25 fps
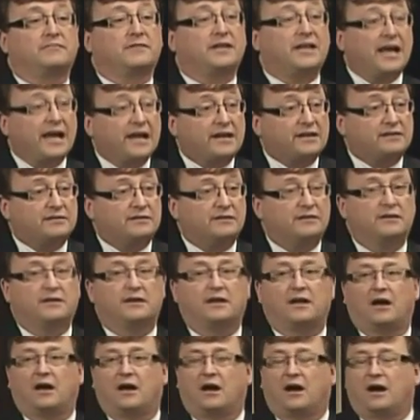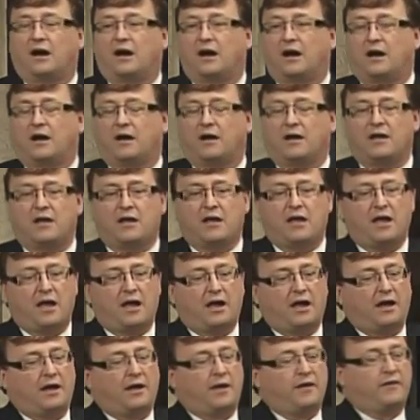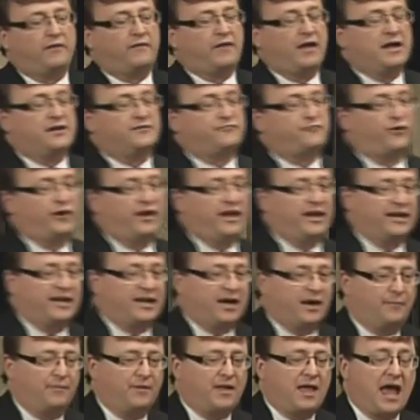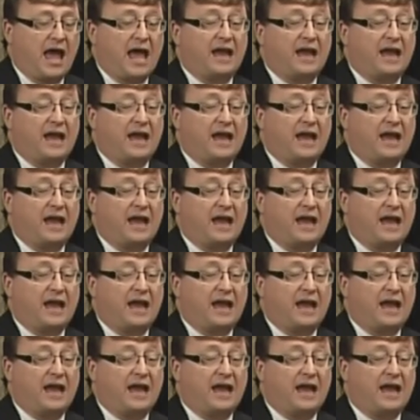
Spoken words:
get for income.